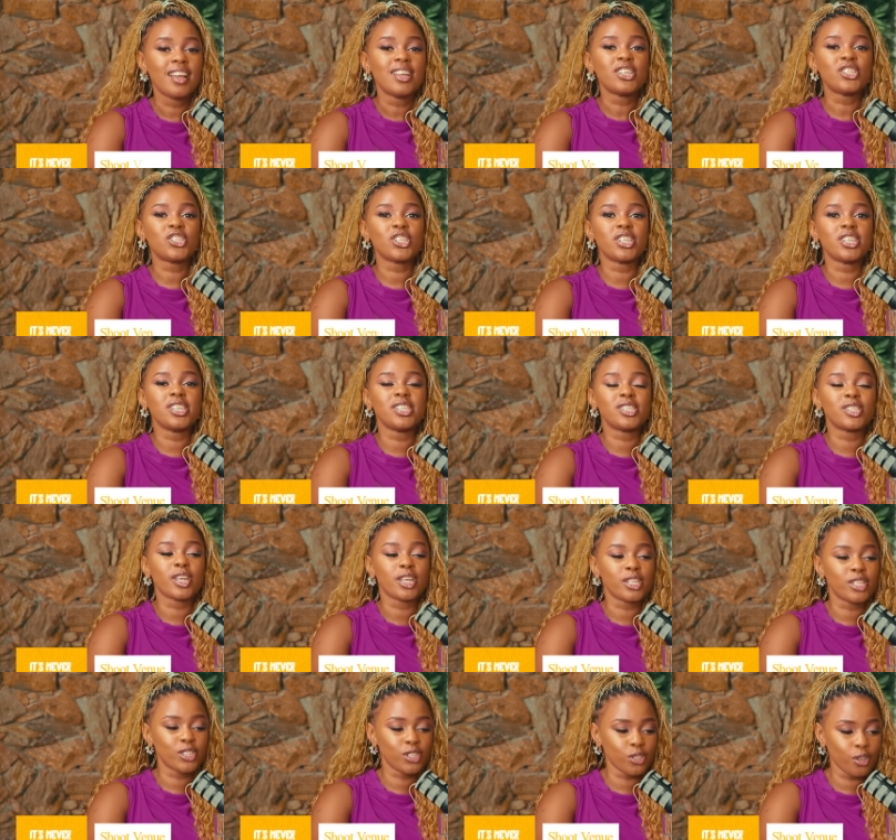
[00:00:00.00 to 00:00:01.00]
She is
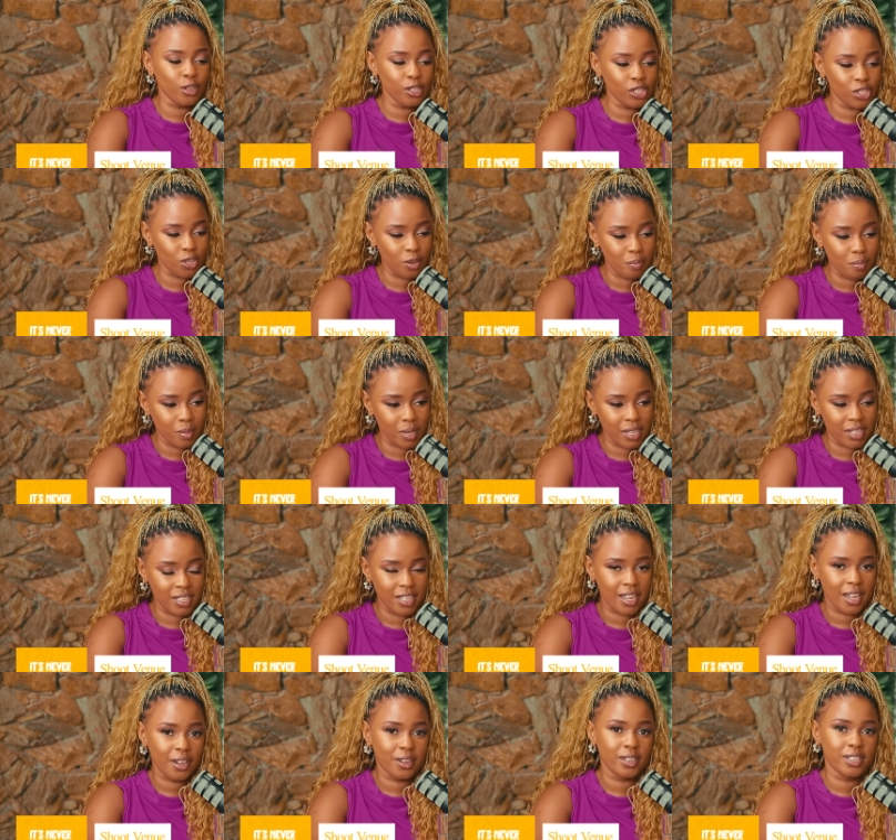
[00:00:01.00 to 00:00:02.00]
a social
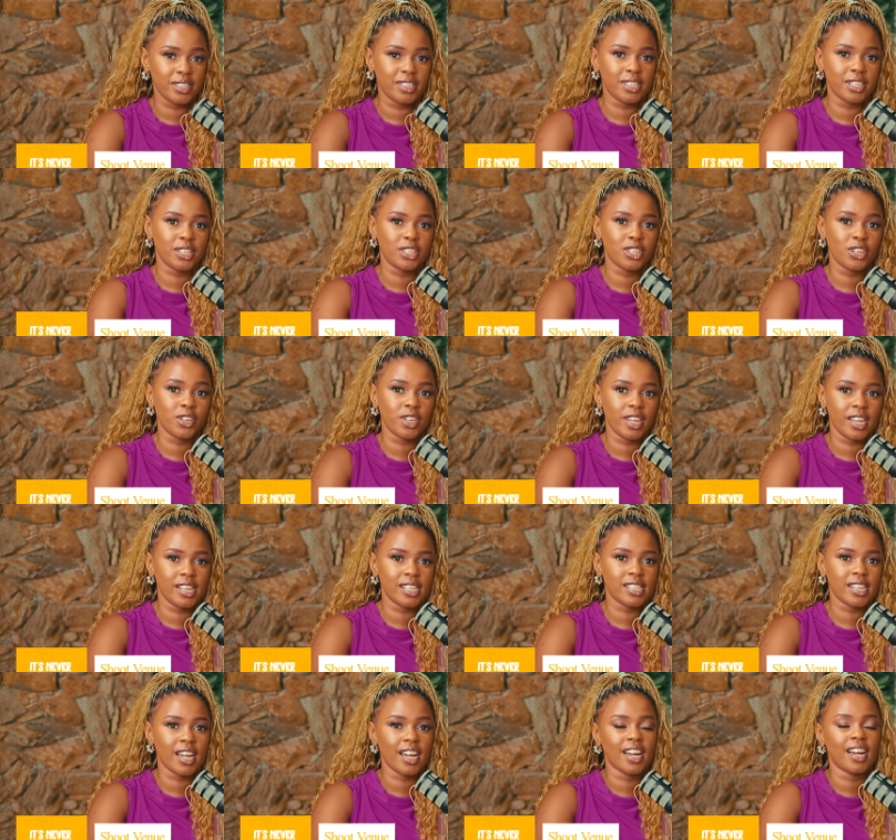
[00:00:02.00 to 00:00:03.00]
media content
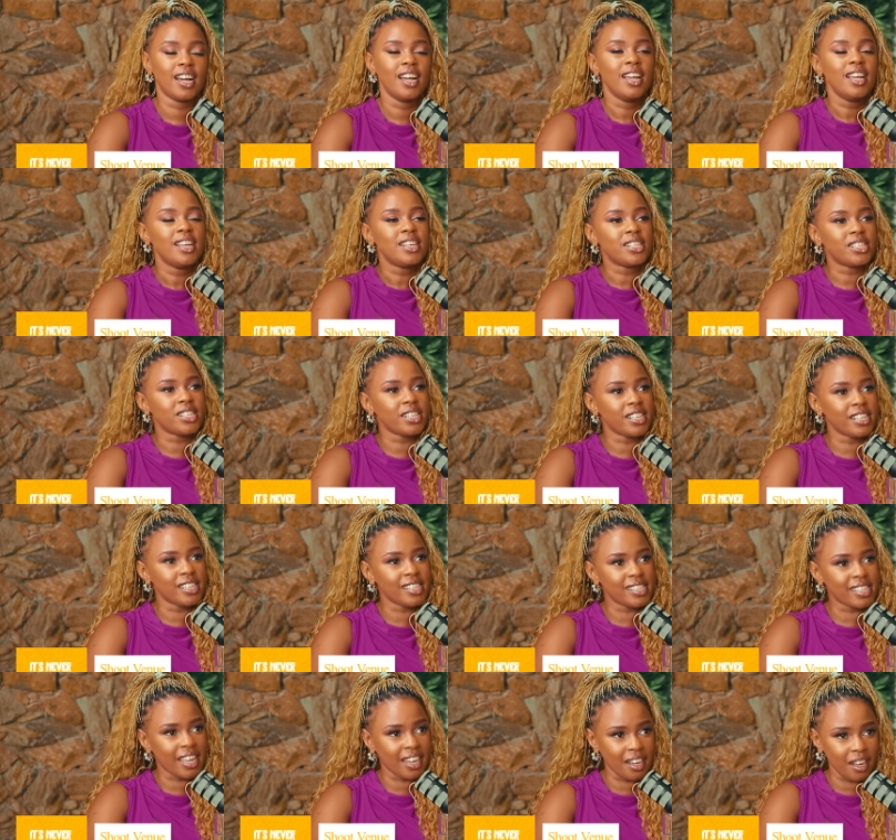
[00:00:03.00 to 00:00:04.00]
creator. She
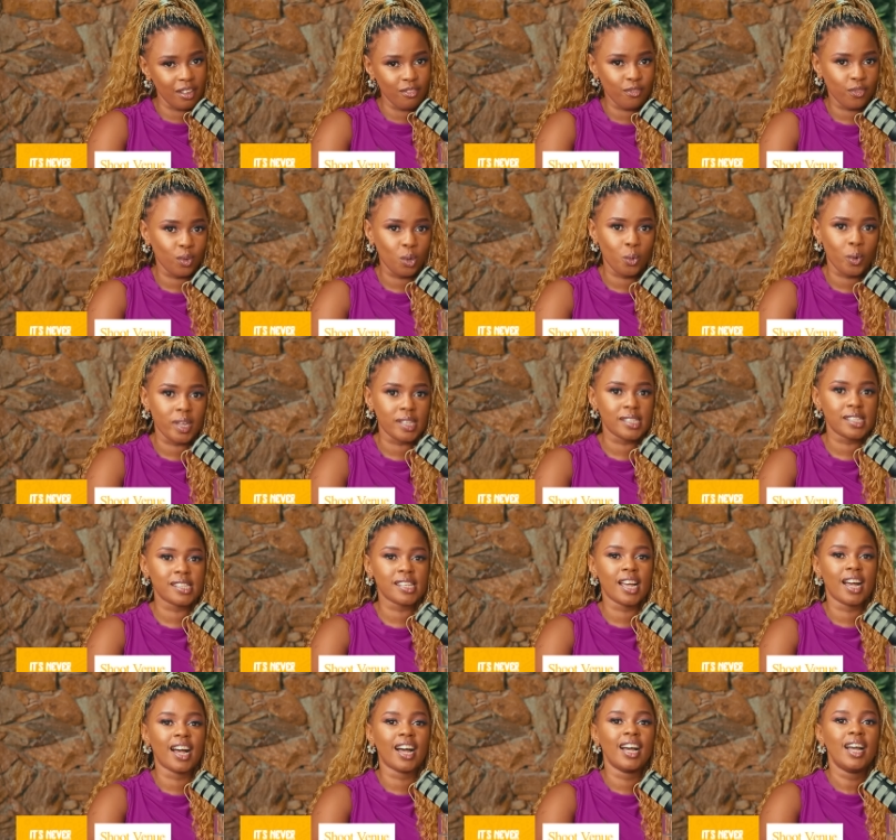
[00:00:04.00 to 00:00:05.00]
is an
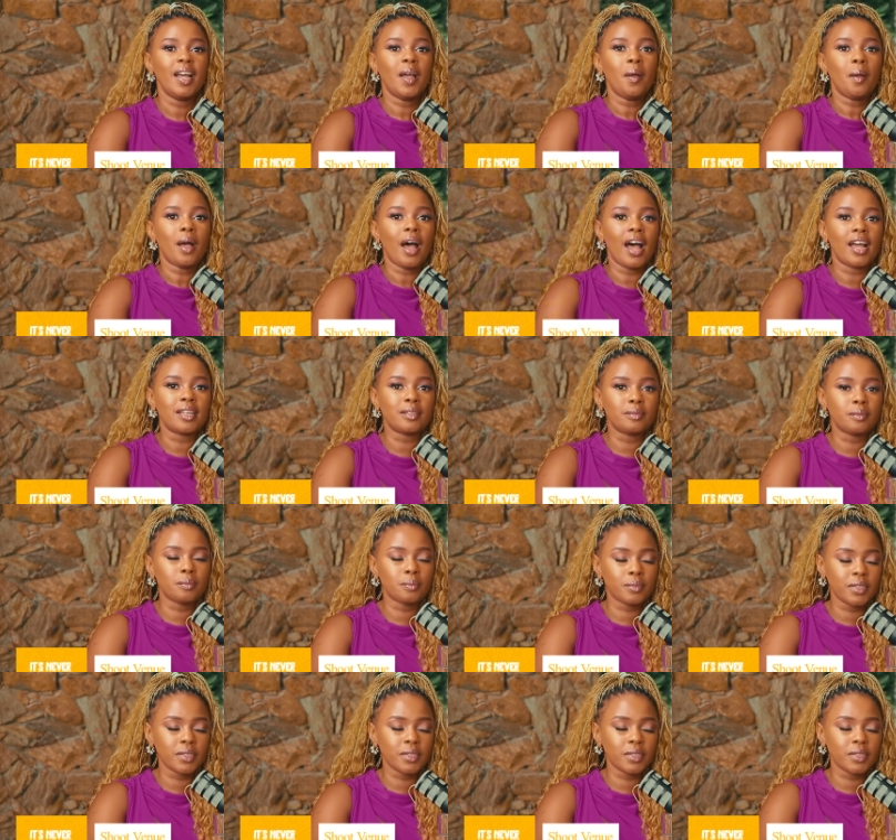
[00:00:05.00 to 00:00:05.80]
influencer. And